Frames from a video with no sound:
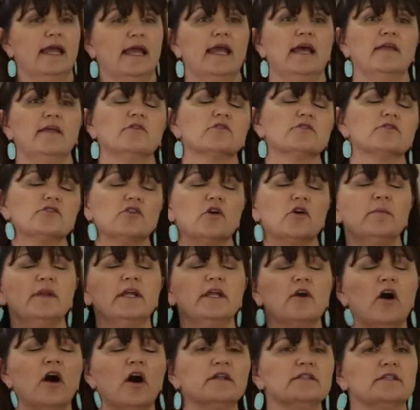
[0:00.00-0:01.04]
And there's so many
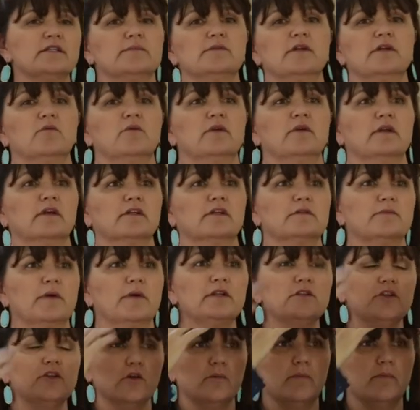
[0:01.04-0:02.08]
concepts I want to
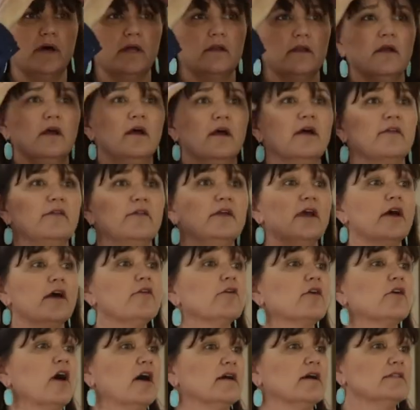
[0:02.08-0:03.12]
explain to you, but the
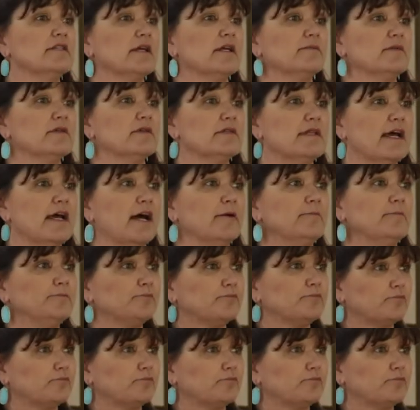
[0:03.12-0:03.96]
other concept is that